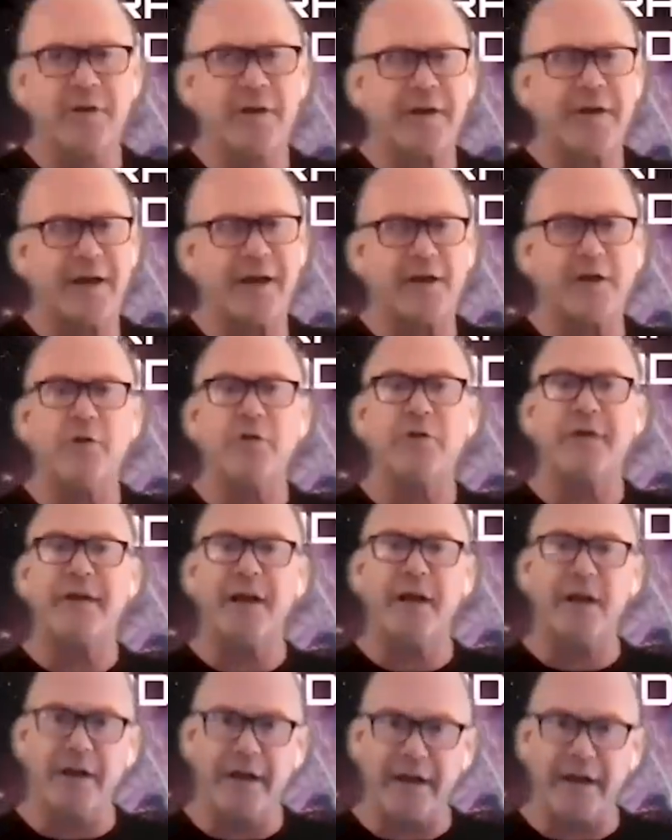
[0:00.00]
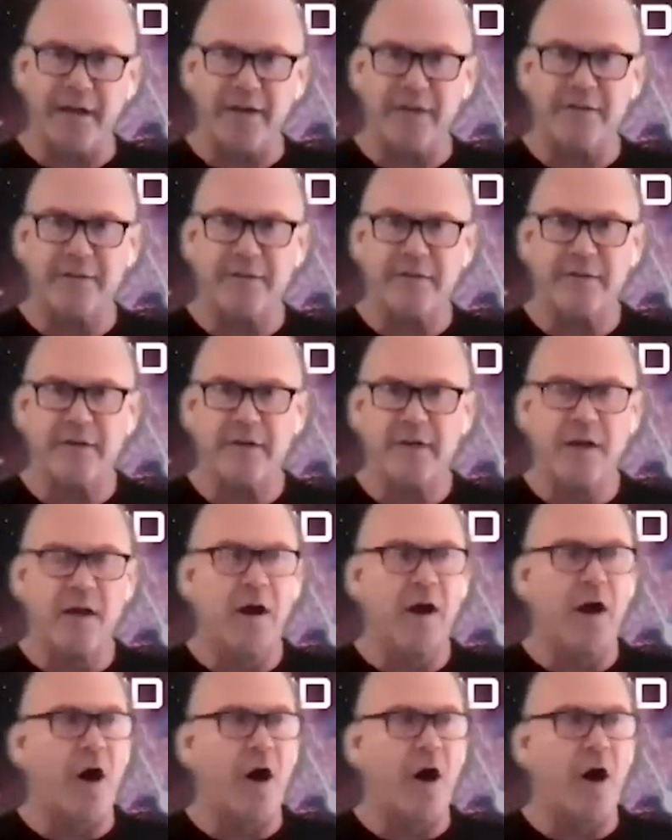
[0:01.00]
you look at utilities,